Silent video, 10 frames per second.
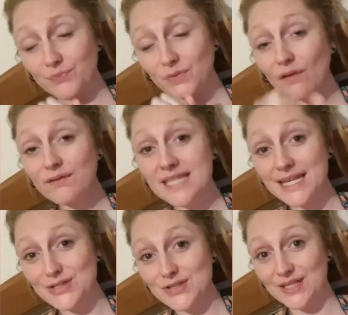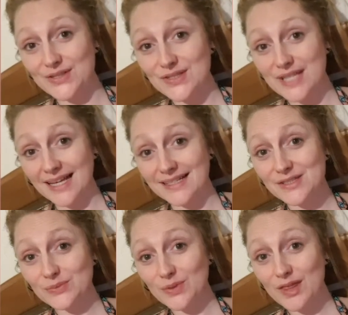conversation that I just had
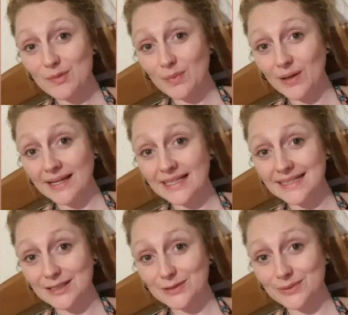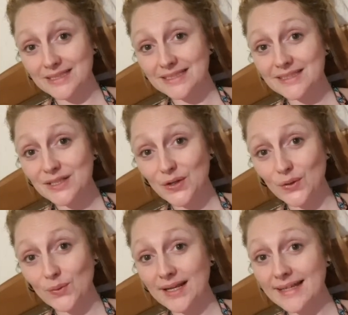with my little one,
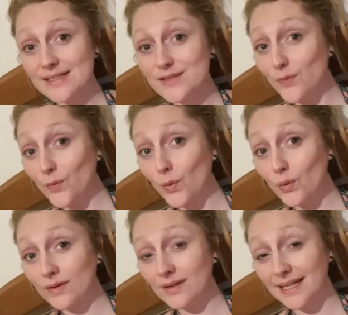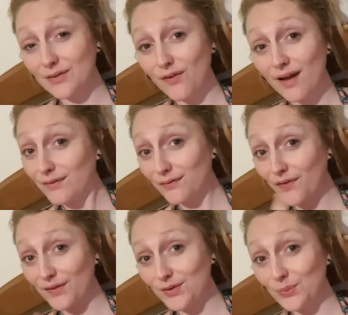who is nearly five
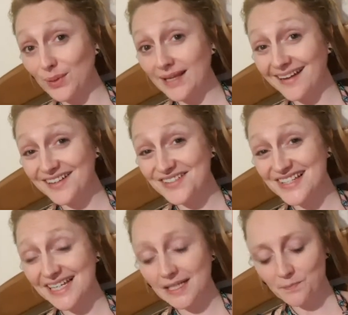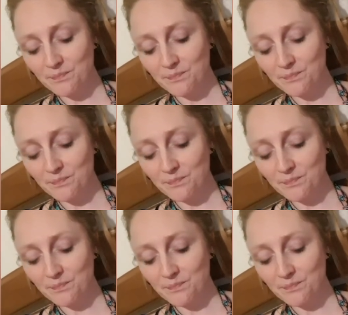in a week actually.